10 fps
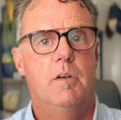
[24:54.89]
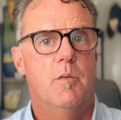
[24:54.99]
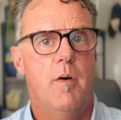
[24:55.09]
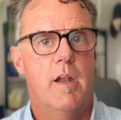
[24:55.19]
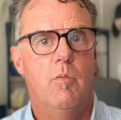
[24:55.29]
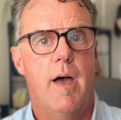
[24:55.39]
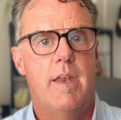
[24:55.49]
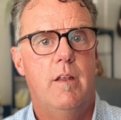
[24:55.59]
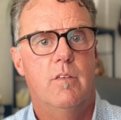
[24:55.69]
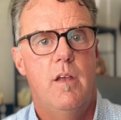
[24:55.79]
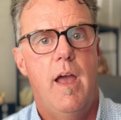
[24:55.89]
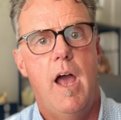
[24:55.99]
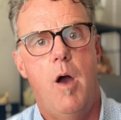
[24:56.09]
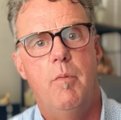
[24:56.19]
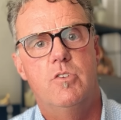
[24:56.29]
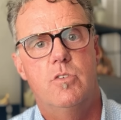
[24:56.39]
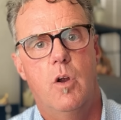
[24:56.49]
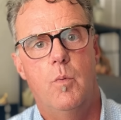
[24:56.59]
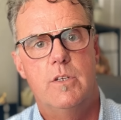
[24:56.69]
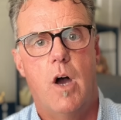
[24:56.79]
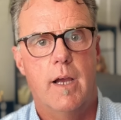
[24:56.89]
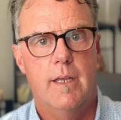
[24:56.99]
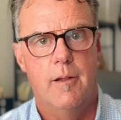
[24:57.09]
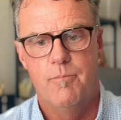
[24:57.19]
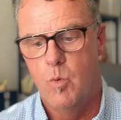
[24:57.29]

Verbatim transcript: But the bottom line is how much are we talking?